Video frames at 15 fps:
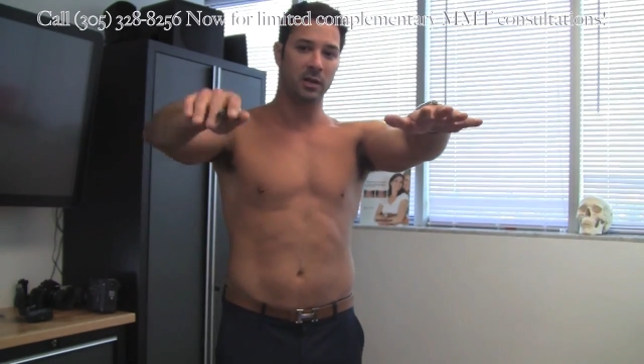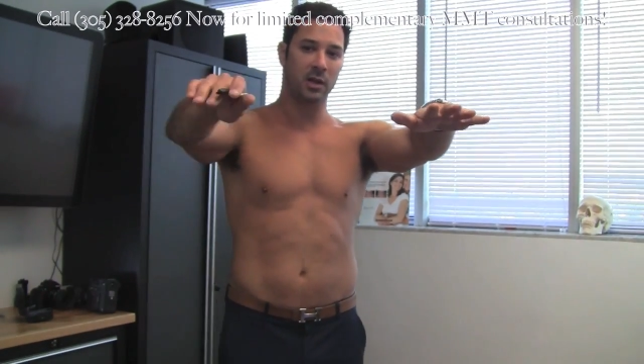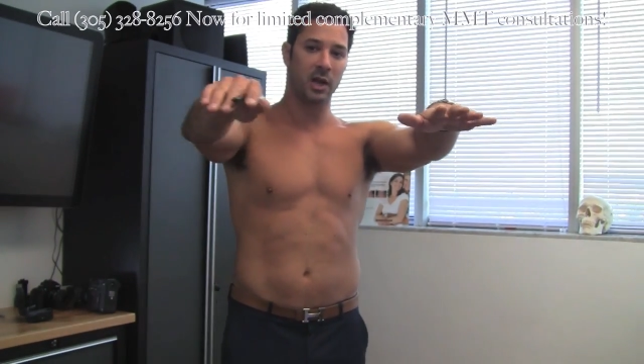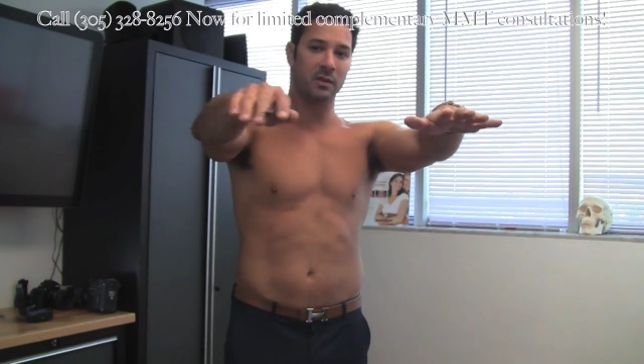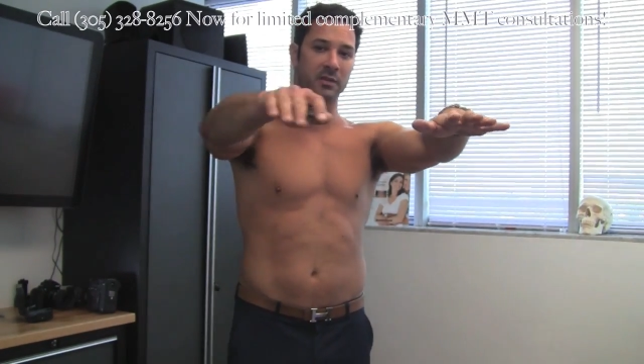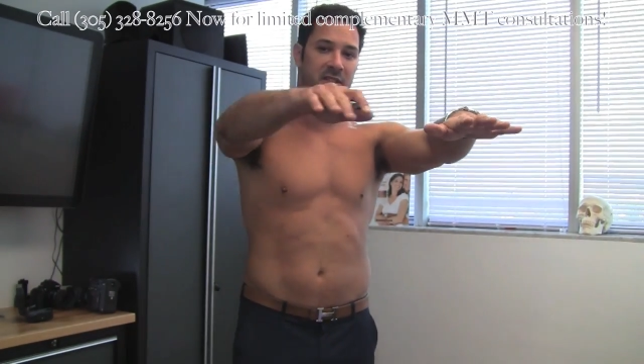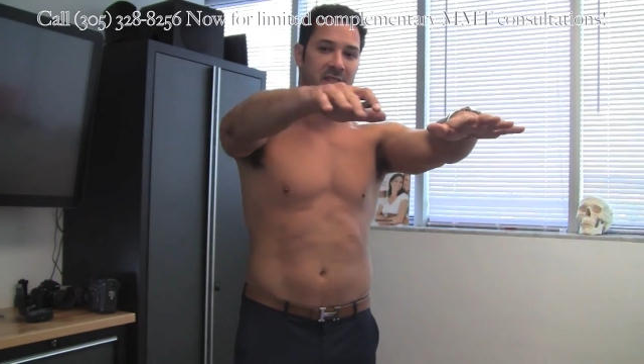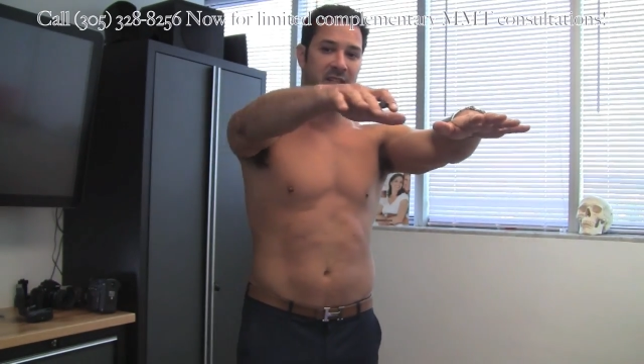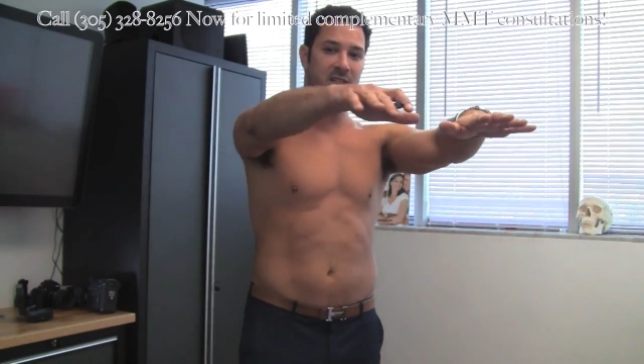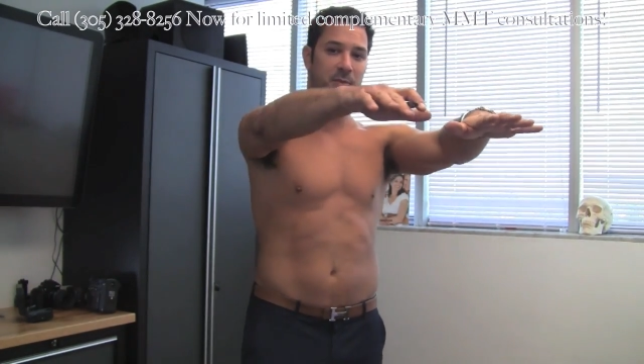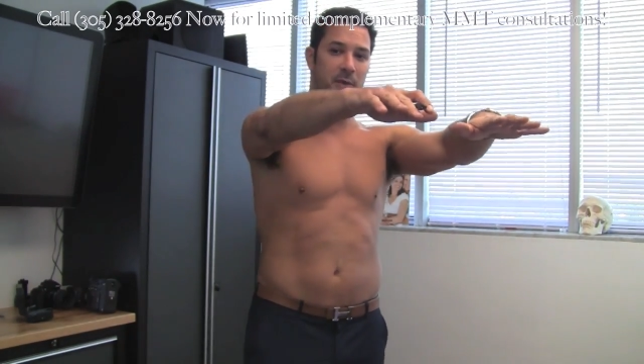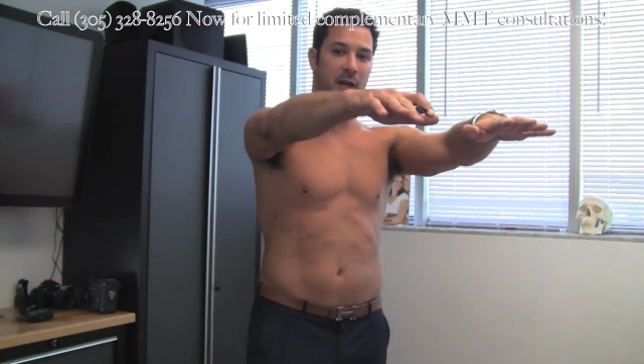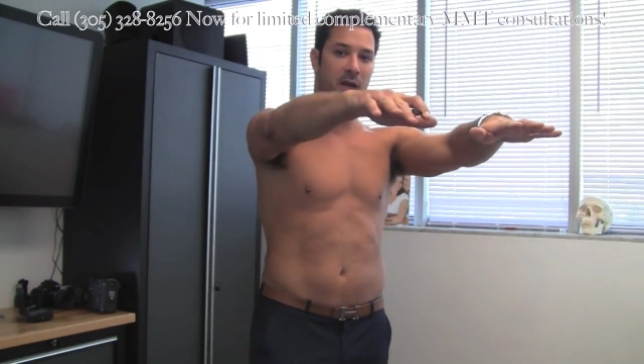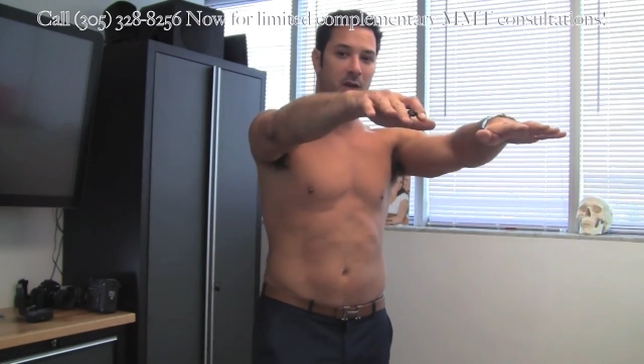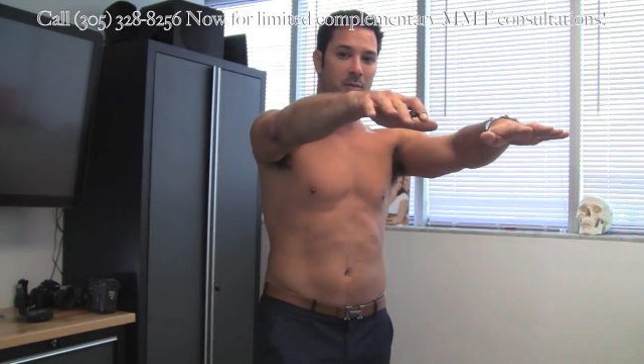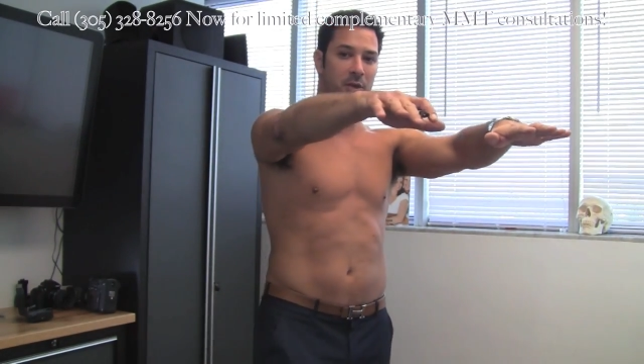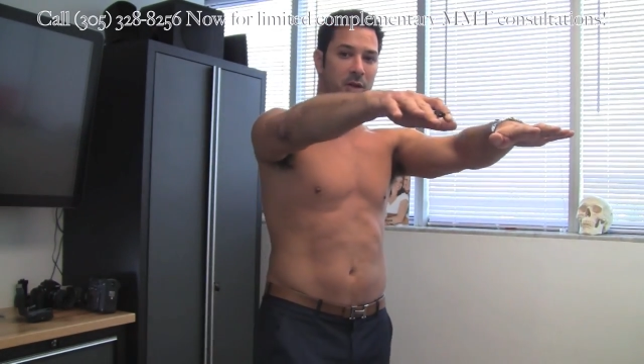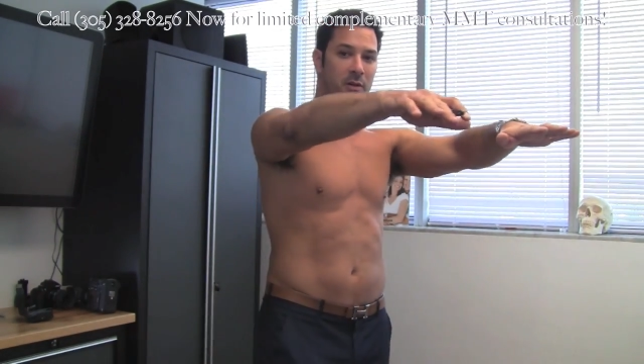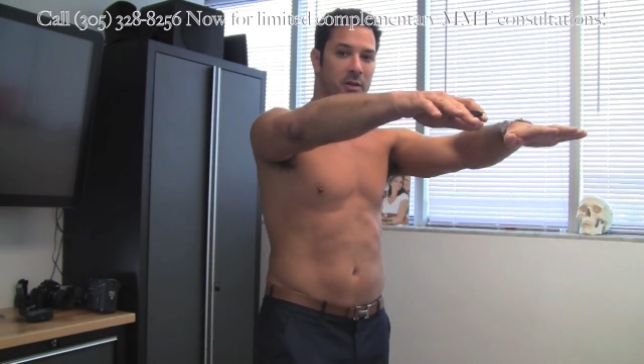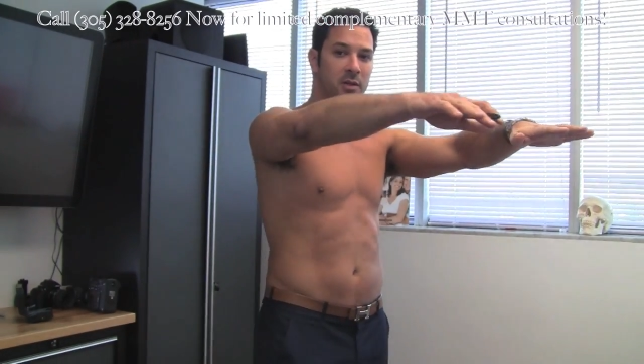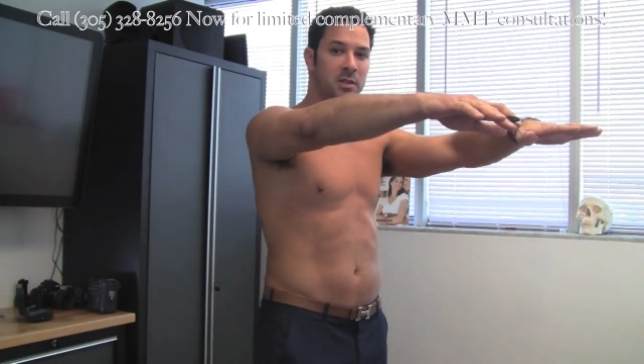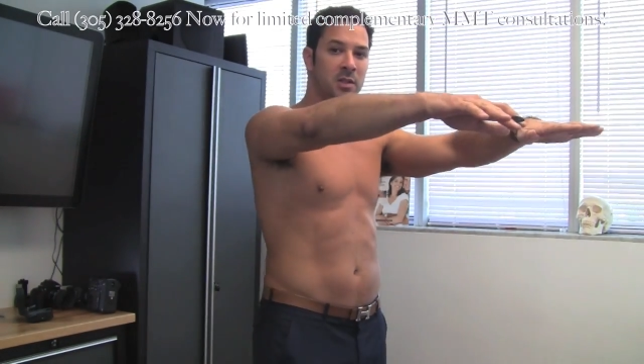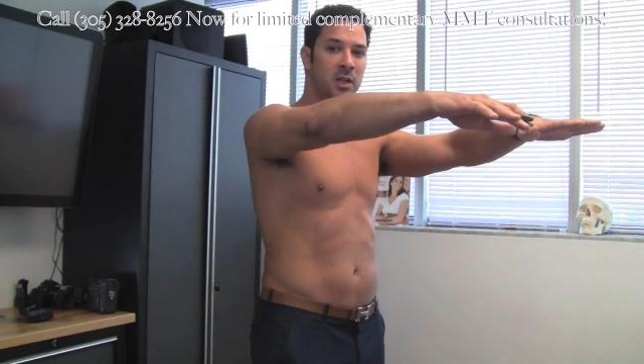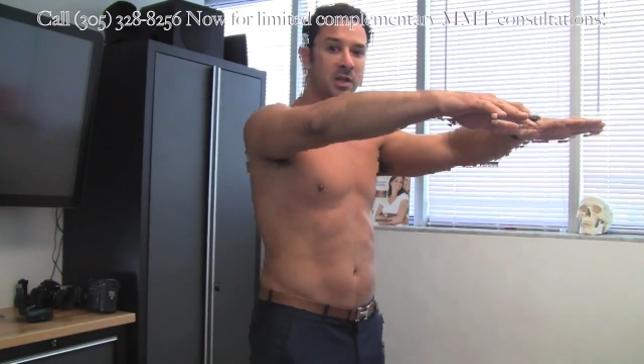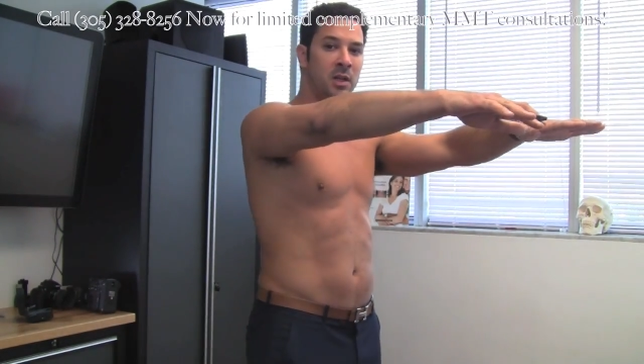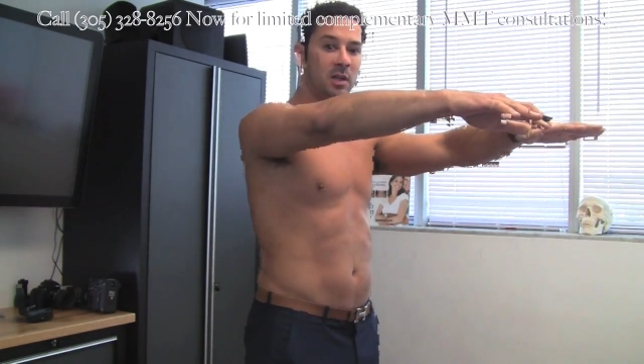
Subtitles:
kind of a six-pack appearance,